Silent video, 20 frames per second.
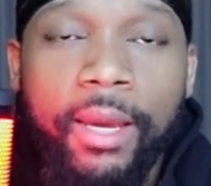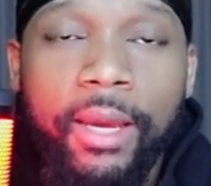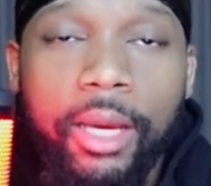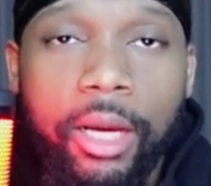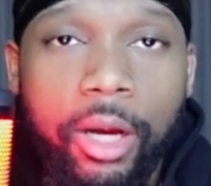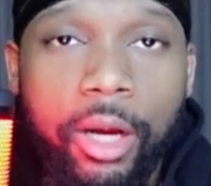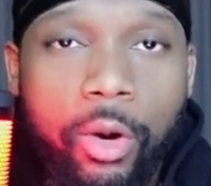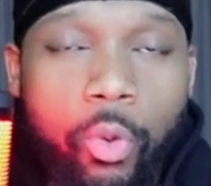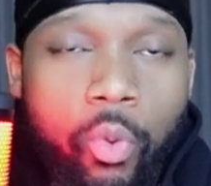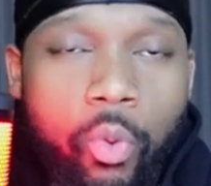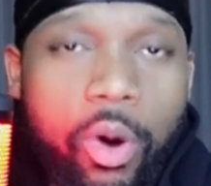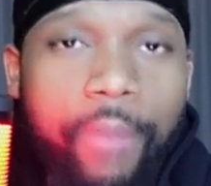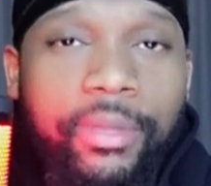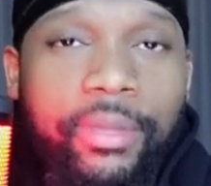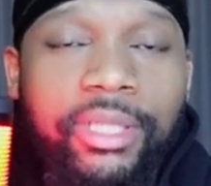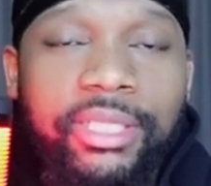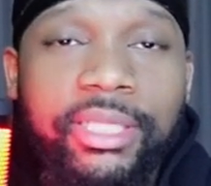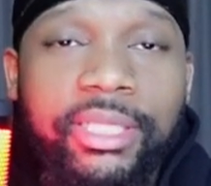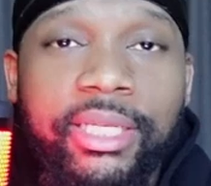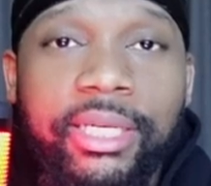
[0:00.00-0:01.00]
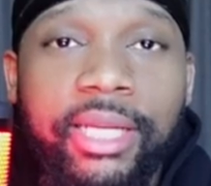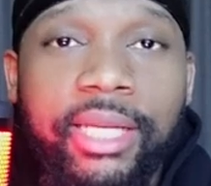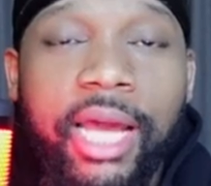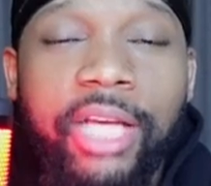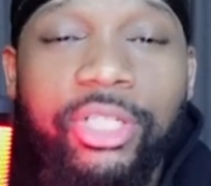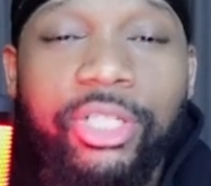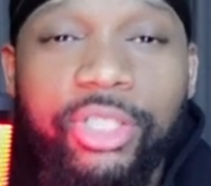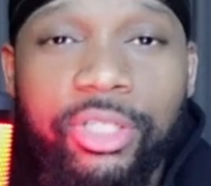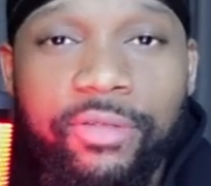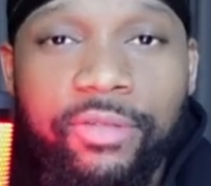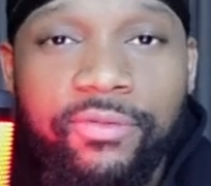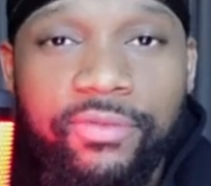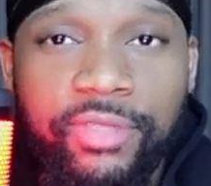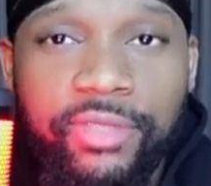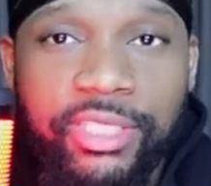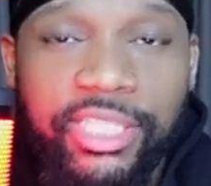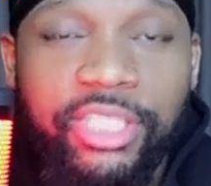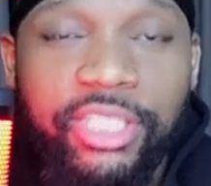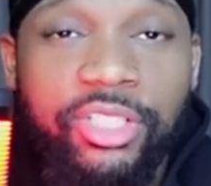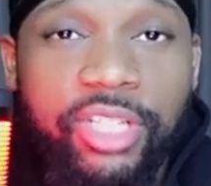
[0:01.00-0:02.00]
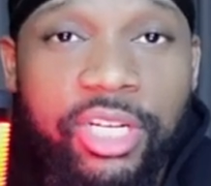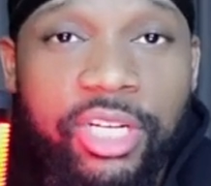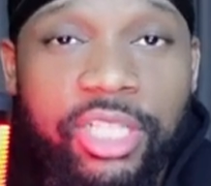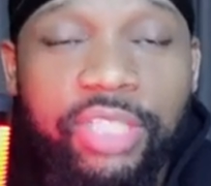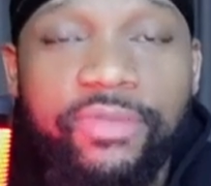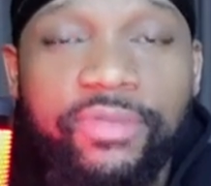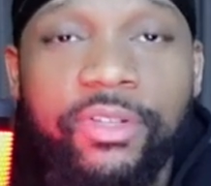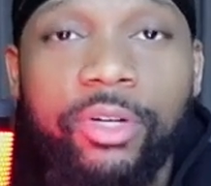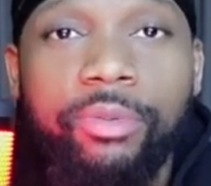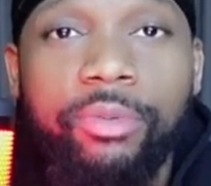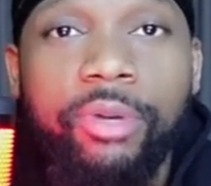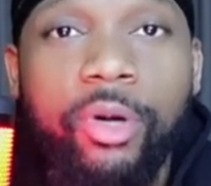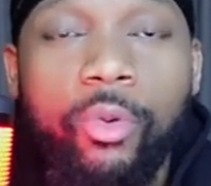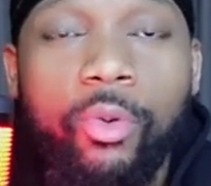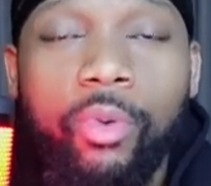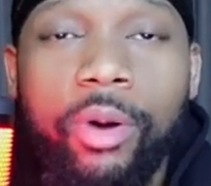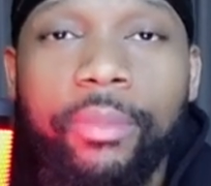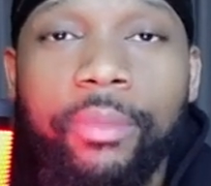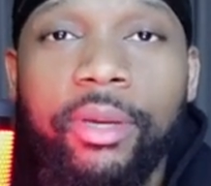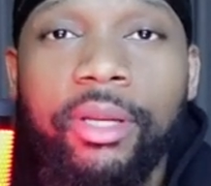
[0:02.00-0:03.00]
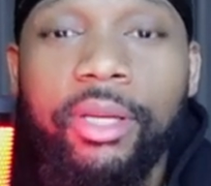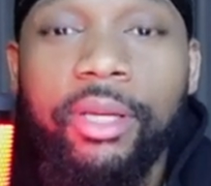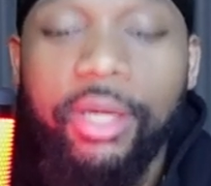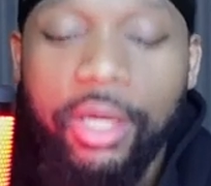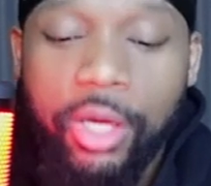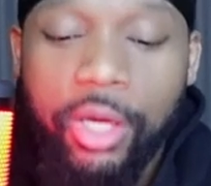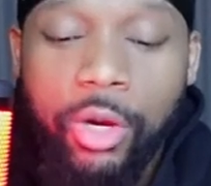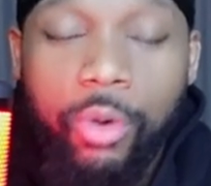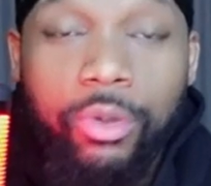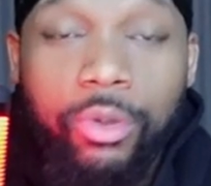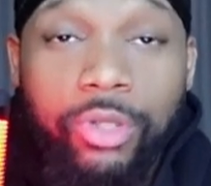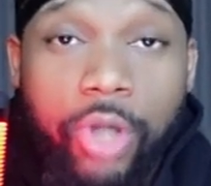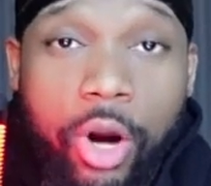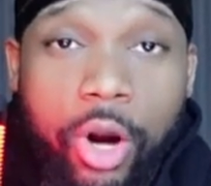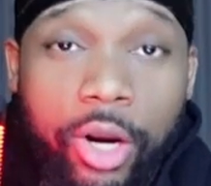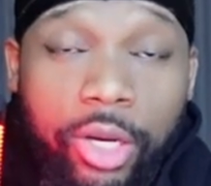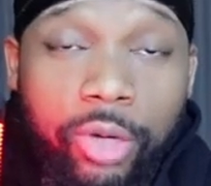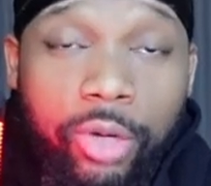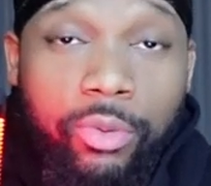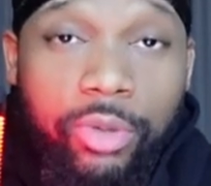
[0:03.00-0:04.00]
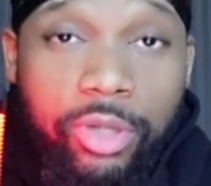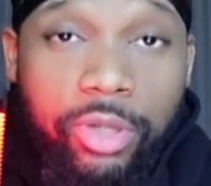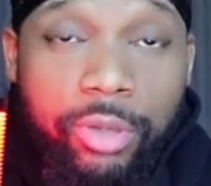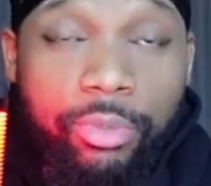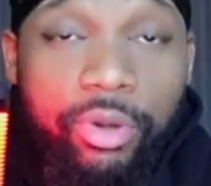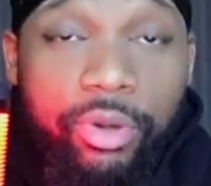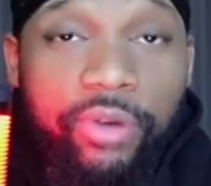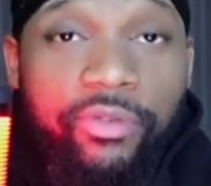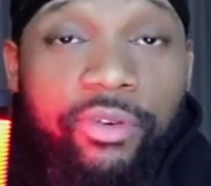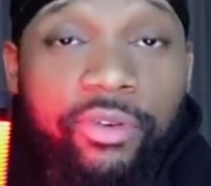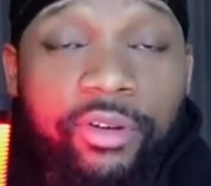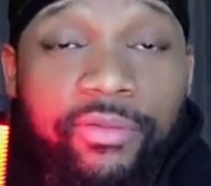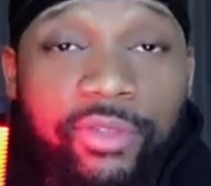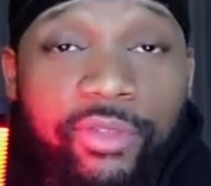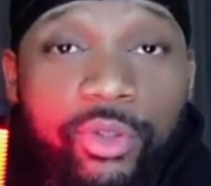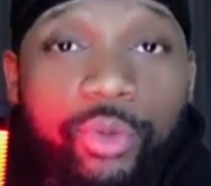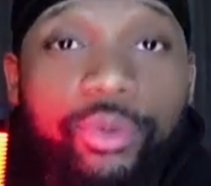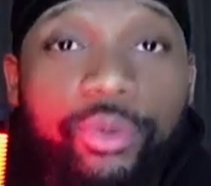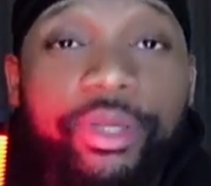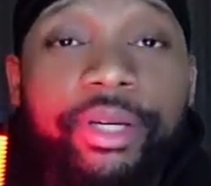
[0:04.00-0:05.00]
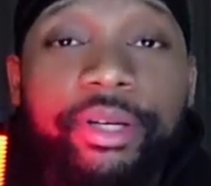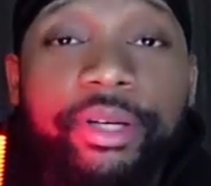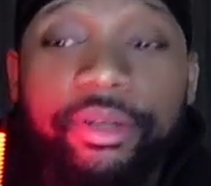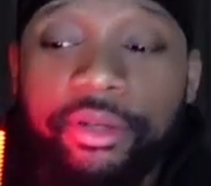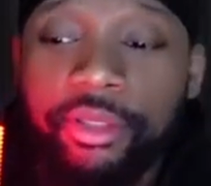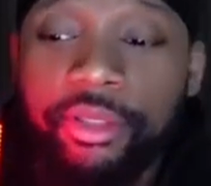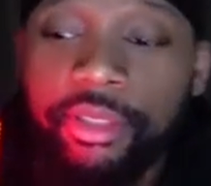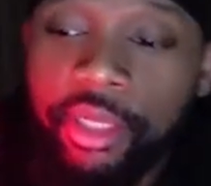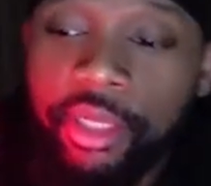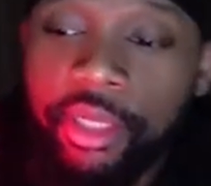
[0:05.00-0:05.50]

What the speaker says: A woman said, I should have stitched it in this video, but a woman was arguing with her boyfriend of 2 years.